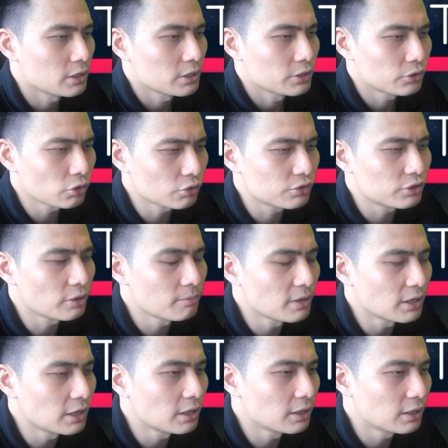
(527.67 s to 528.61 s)
So
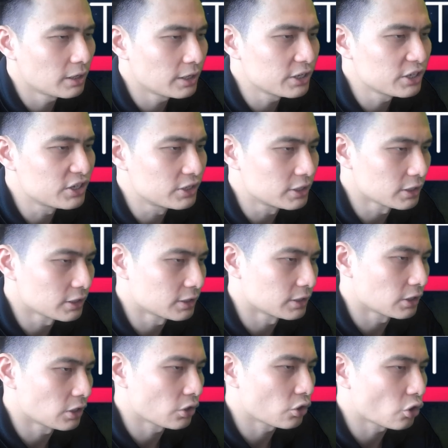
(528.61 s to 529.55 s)
similarly,
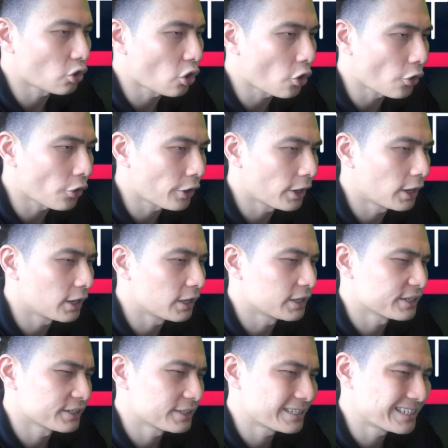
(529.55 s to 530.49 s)
dirt, oil,
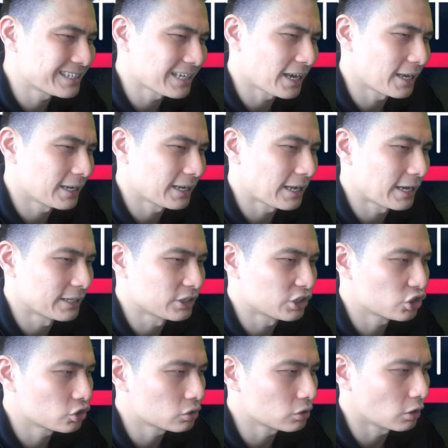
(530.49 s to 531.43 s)
sand, and
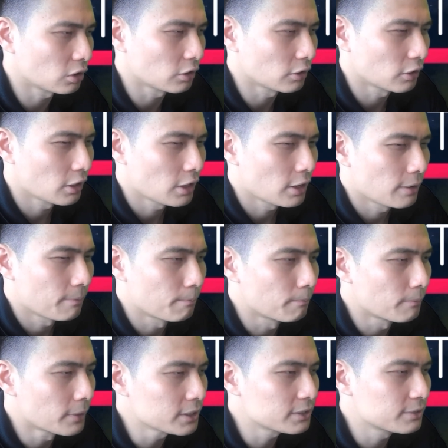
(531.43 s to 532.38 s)
salt
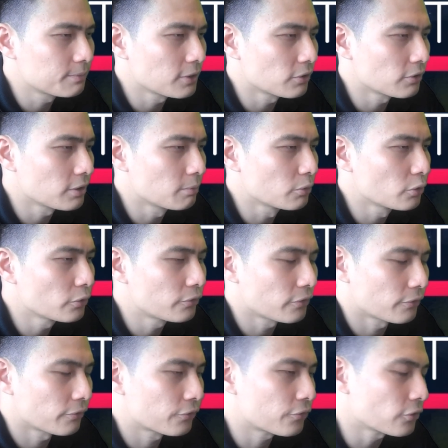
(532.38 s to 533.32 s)
must be removed
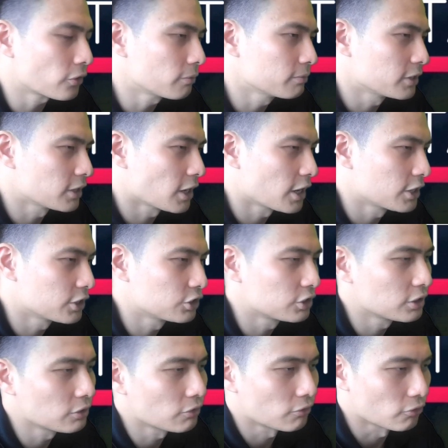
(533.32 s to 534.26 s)
from the
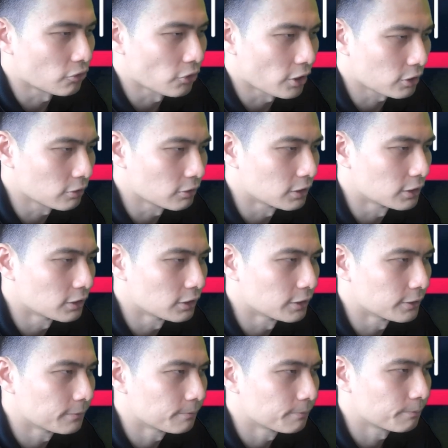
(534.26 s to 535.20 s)
engine
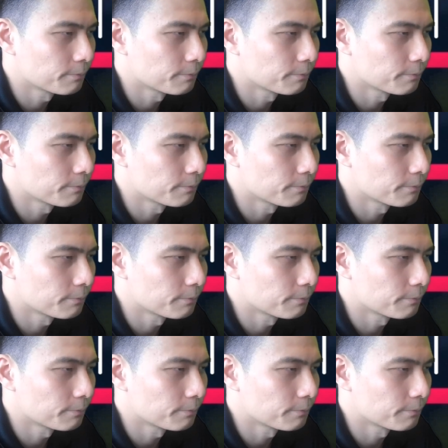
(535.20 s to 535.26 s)
regularly.